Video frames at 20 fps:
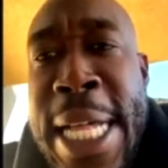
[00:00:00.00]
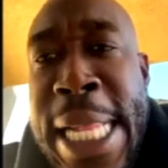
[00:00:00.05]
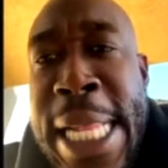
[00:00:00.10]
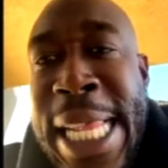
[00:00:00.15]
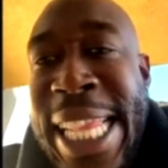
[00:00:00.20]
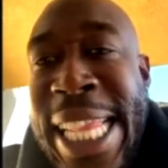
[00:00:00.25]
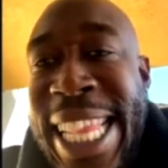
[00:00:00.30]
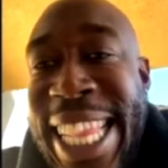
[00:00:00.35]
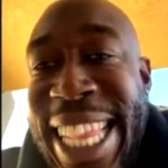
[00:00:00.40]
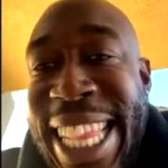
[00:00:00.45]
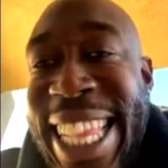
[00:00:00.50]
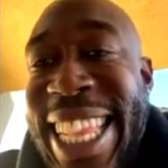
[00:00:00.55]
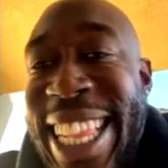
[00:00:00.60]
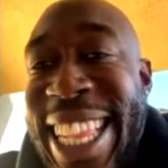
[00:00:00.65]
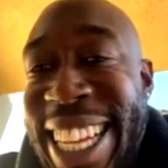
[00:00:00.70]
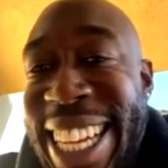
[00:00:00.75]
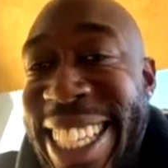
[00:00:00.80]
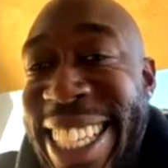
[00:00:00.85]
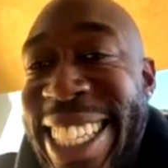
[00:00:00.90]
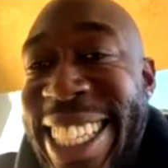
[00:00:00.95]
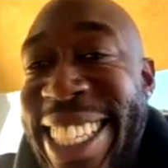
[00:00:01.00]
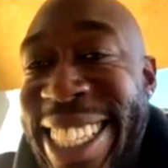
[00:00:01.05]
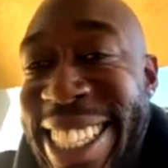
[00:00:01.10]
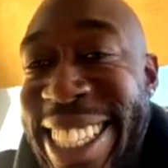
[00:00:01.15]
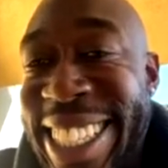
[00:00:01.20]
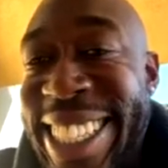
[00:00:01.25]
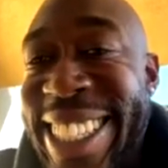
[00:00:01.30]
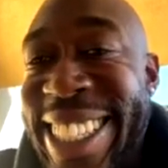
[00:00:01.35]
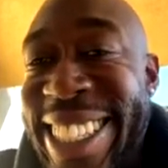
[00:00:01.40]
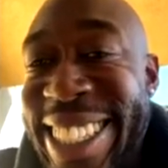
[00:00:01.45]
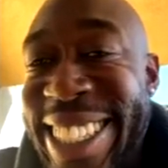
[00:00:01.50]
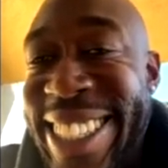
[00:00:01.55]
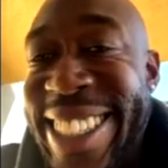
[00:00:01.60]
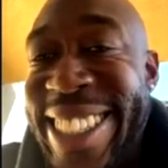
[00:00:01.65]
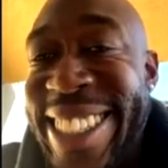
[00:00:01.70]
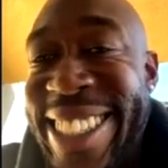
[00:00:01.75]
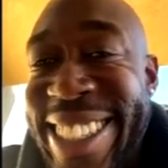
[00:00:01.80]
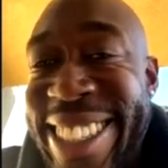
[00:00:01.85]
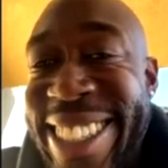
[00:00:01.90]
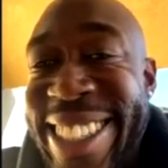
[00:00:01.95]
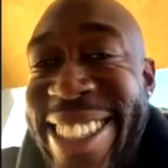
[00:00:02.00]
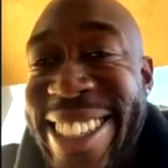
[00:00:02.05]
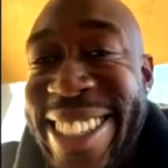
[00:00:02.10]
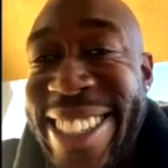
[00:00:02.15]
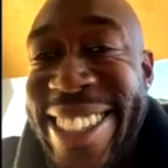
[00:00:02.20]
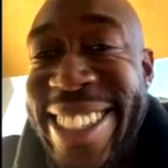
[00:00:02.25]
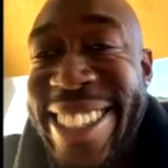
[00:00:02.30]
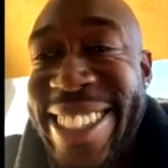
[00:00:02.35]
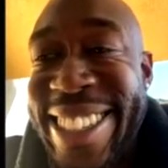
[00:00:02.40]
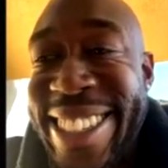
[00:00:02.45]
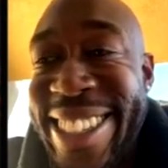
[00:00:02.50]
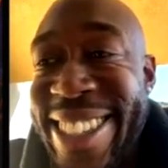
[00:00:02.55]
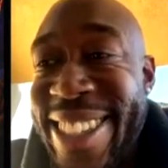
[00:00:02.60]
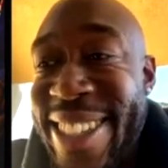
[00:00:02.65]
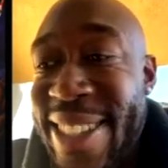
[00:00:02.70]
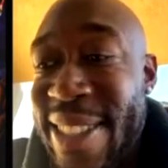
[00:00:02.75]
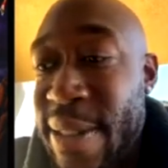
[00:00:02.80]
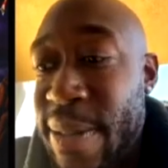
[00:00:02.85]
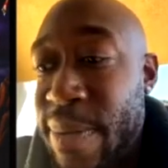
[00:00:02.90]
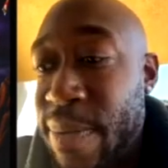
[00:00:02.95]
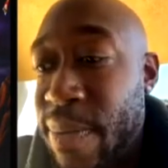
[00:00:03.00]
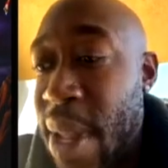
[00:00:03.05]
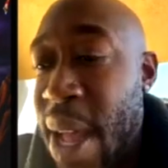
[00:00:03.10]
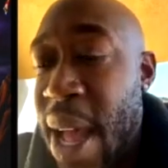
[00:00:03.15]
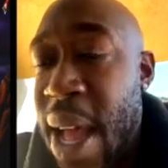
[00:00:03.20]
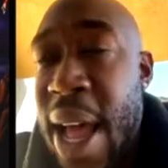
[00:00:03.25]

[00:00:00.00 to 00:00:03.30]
is touching radio stations that wouldn't usually play you. You're getting a lot of